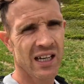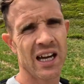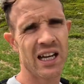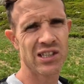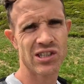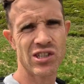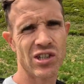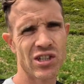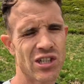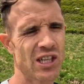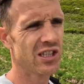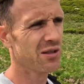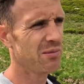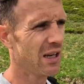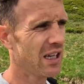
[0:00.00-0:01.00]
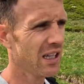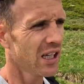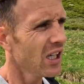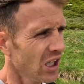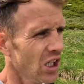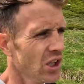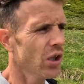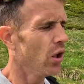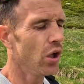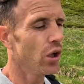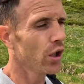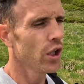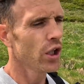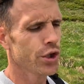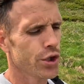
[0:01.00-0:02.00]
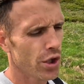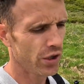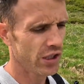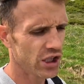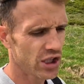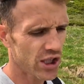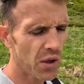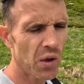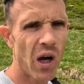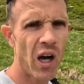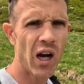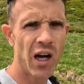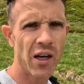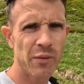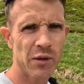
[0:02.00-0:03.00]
And she just said to me, oh, John, it's so hard